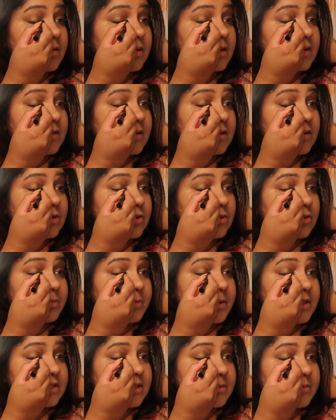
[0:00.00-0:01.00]
This is
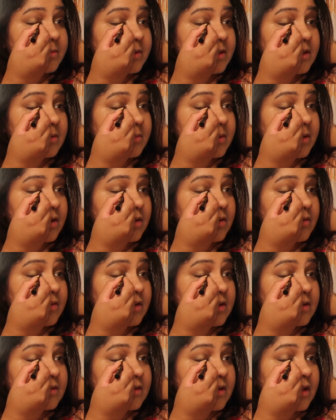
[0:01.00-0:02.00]
super simple because of
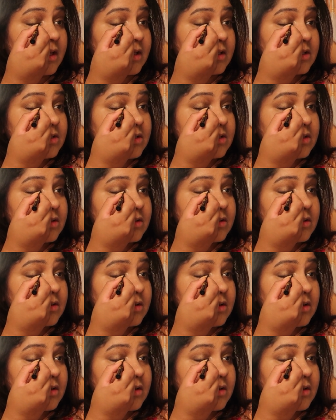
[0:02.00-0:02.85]
the sketch.